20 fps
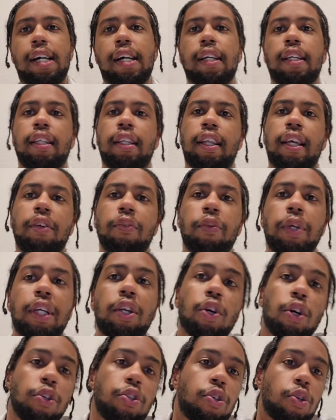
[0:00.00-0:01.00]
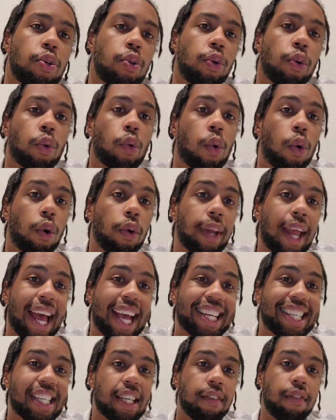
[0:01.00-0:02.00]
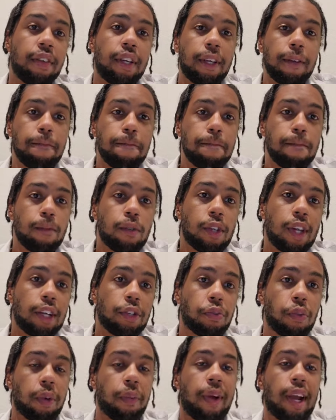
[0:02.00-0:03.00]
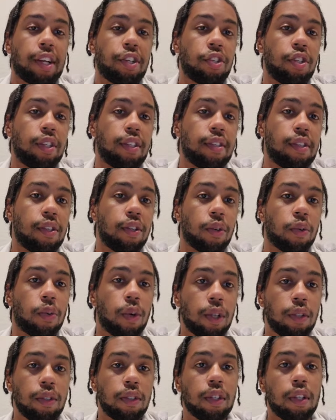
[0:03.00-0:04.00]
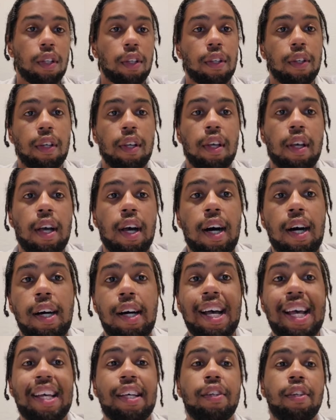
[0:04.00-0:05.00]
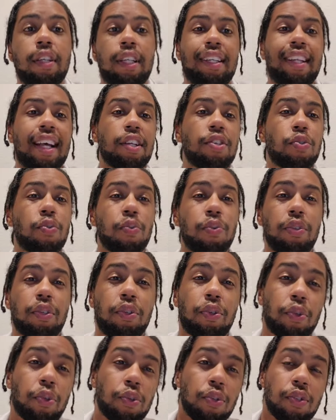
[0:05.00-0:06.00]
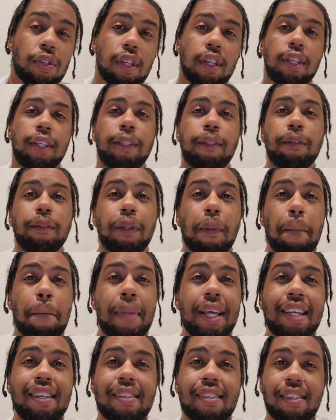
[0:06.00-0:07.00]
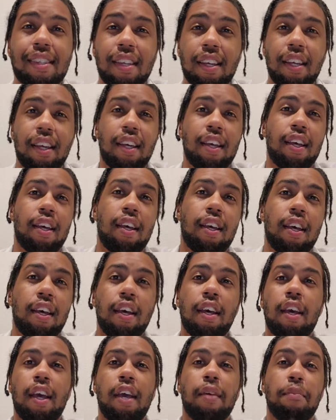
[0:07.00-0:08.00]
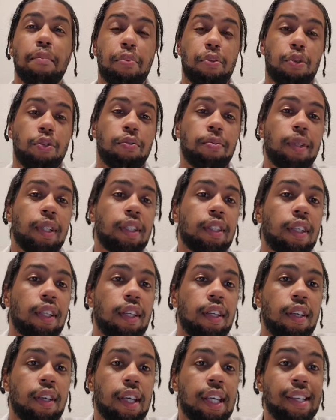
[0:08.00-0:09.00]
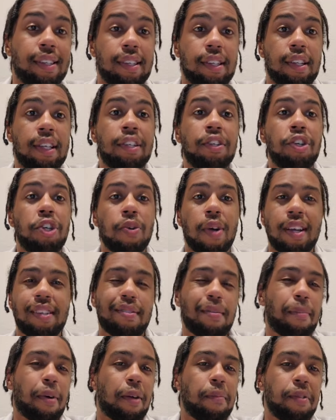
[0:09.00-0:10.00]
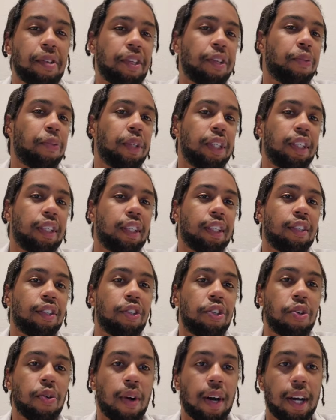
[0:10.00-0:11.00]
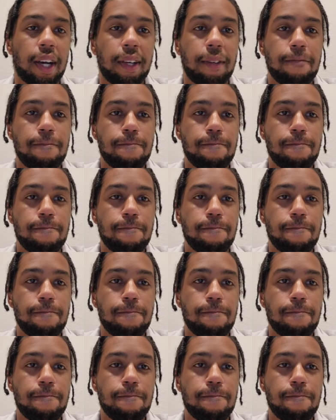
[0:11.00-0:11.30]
Then we go to quote activity. So that's where we actually see the quote. And there's the biggest improvement is in the UX department, not really in the UI.